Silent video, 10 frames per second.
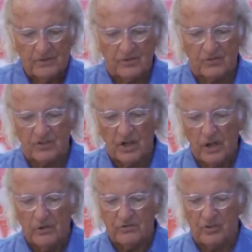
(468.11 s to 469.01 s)

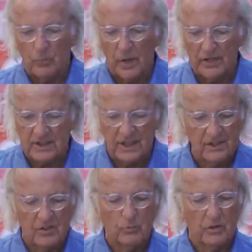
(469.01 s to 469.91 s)
disclosed that when
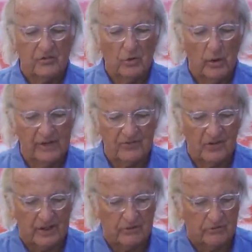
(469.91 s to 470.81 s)
Clinton was US
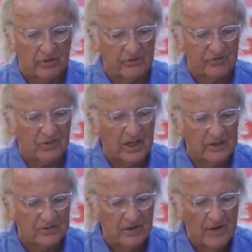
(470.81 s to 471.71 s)
Secretary of
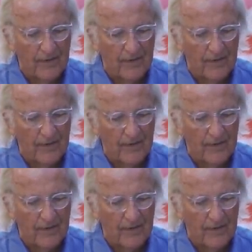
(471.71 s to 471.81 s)
State,